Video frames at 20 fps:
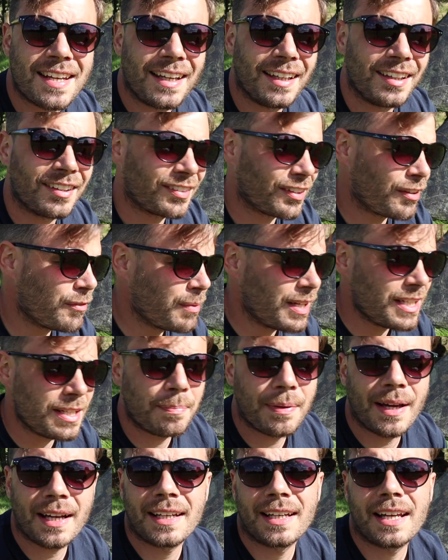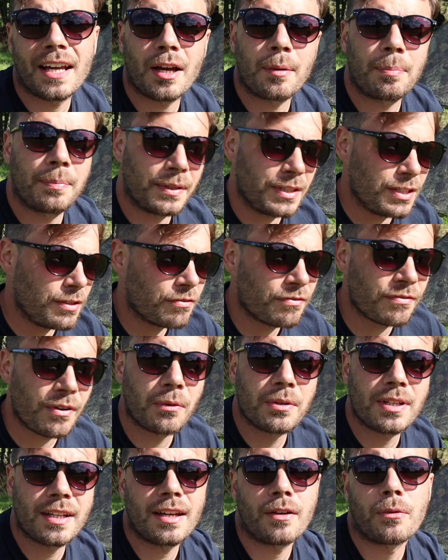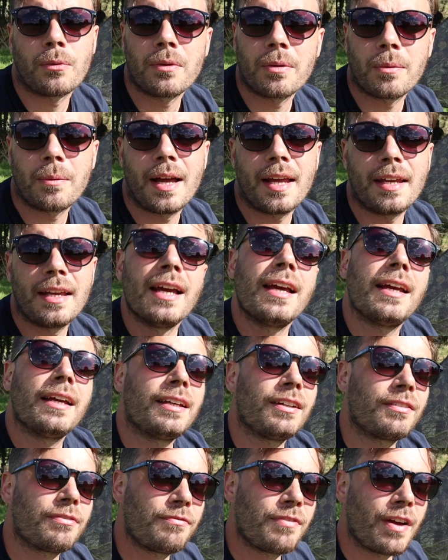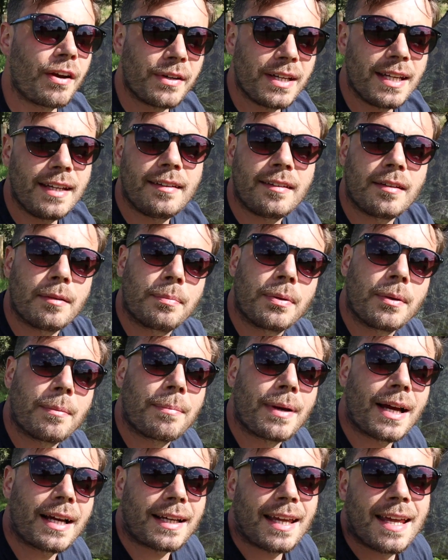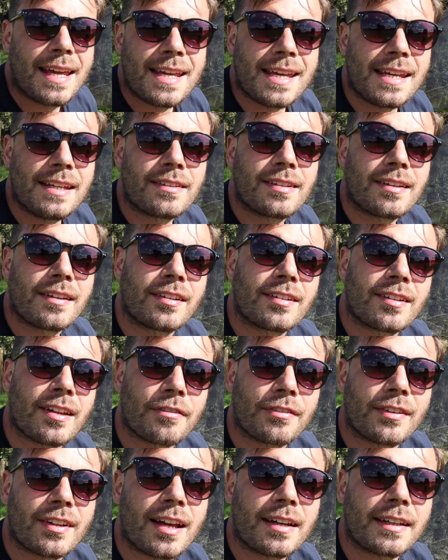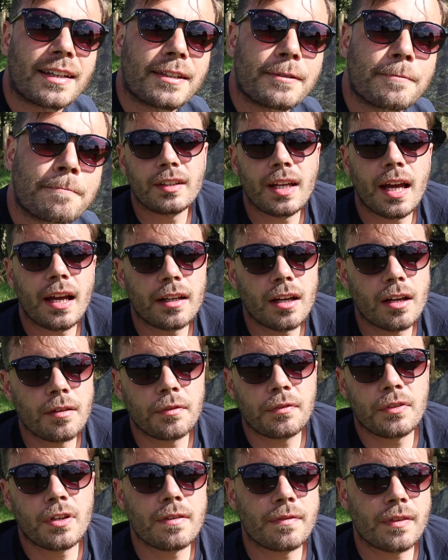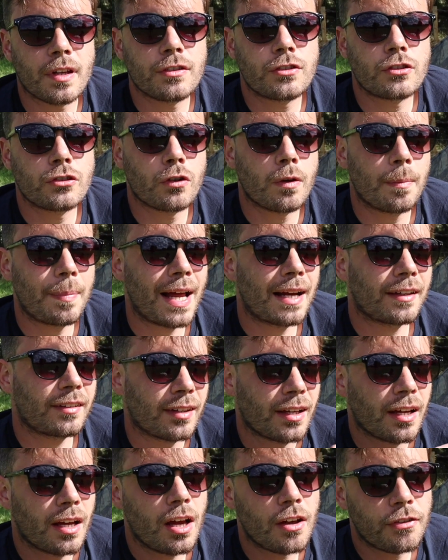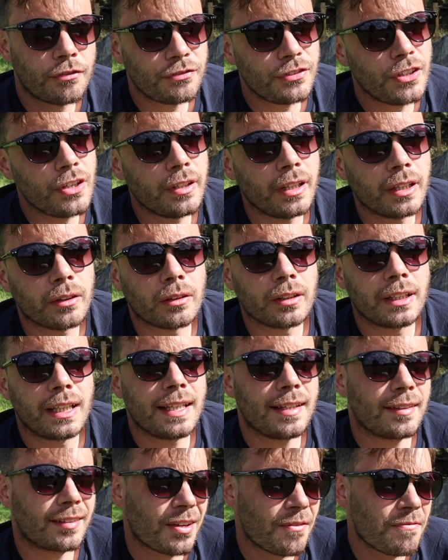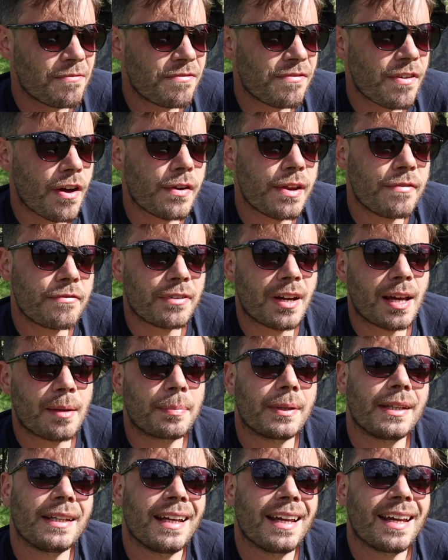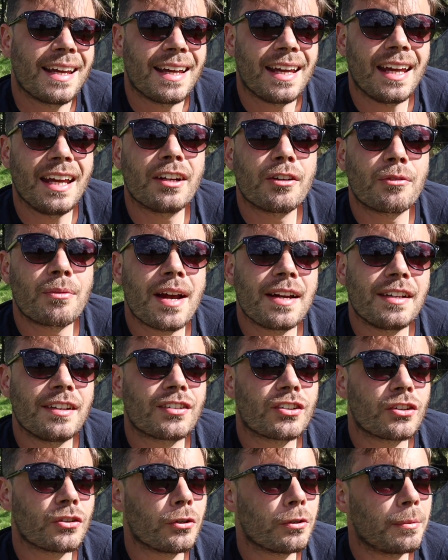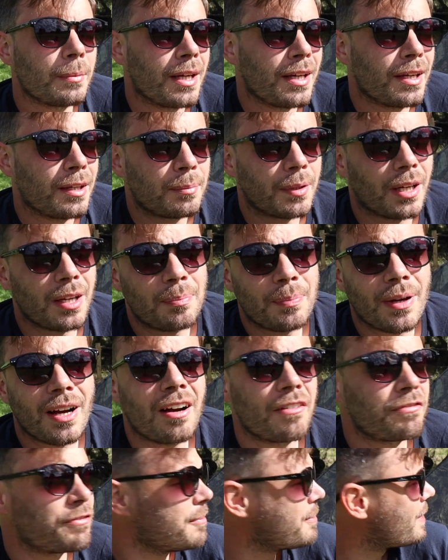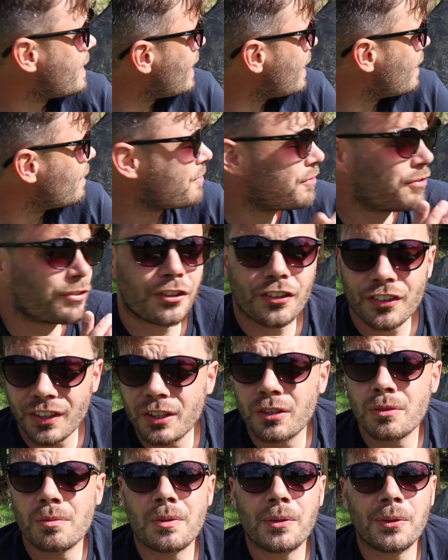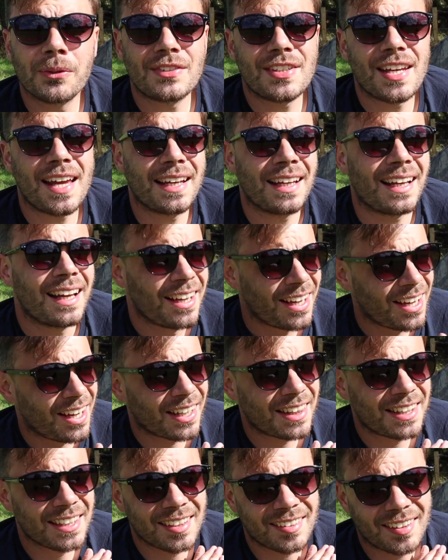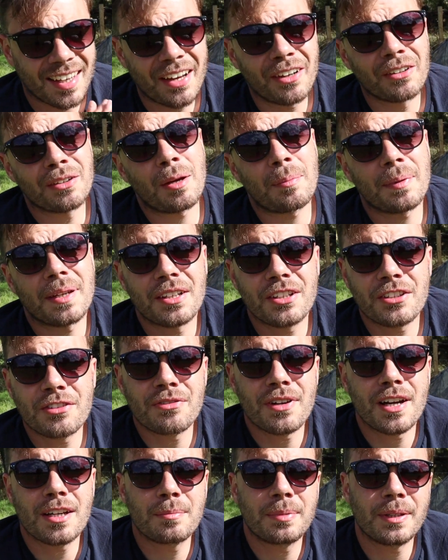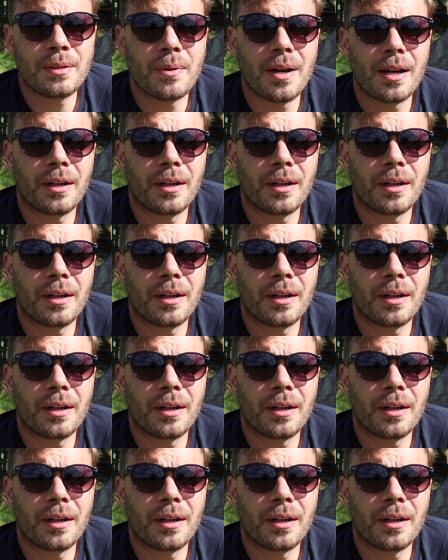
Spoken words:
it in, so when you're packing it up and you folded it all away, it's very easy to put back into the stuff sack. So yeah, an overview of those drawbacks, a few little leaks and very flappy in a rainstorm, but apart from that, for a single wall tent, I think it's held up incredibly